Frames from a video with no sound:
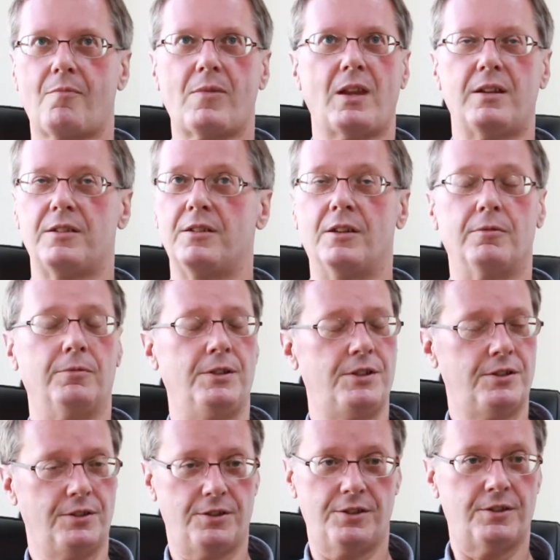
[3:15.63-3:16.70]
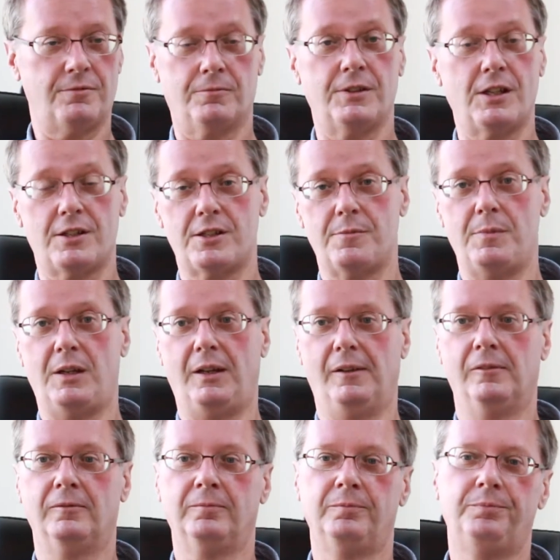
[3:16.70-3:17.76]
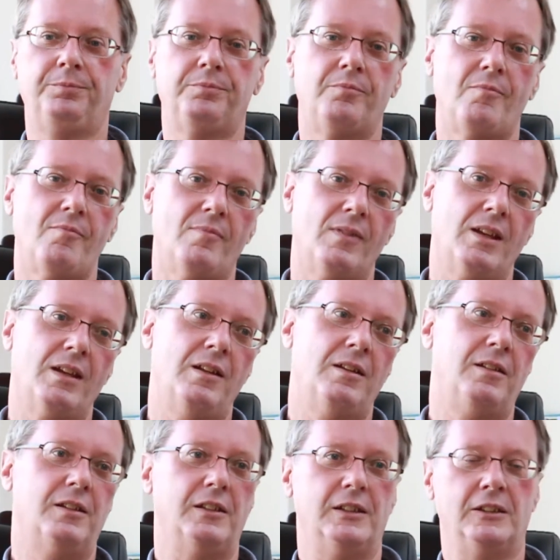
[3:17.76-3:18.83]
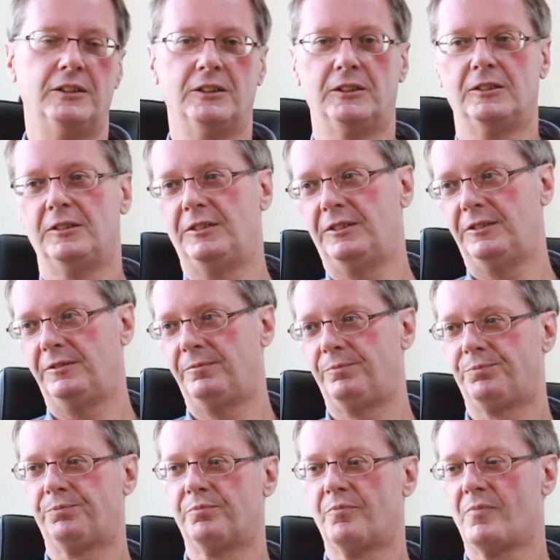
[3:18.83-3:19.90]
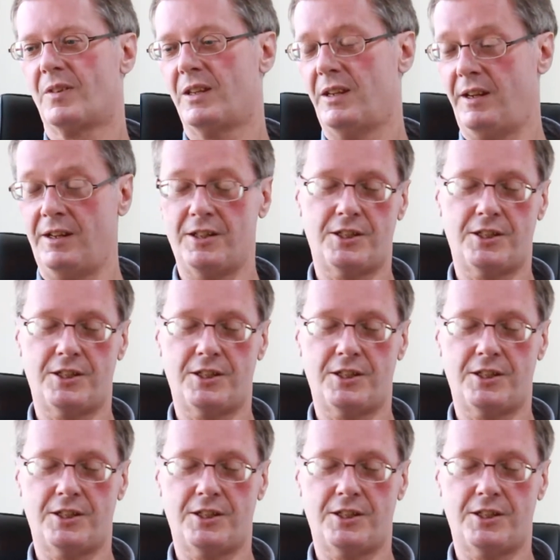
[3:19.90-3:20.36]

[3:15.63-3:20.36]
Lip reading: It's not research. Well, not to me. And